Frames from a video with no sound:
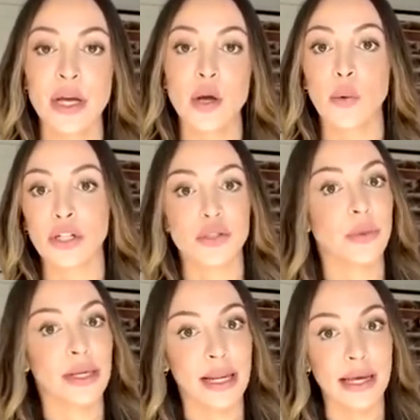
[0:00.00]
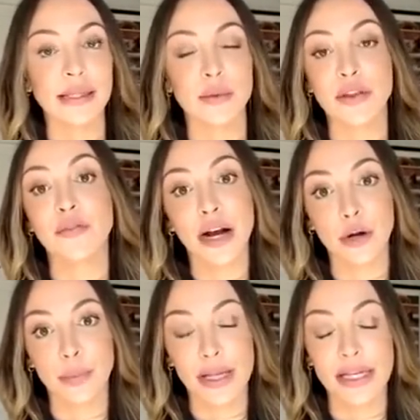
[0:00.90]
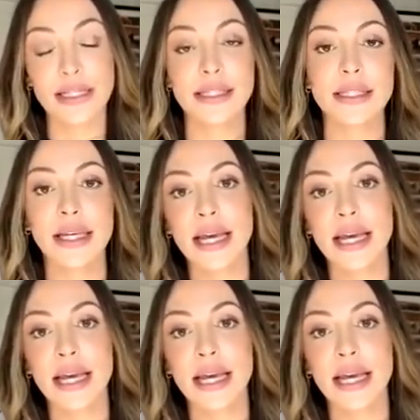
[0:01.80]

which is really nice with the fireplace.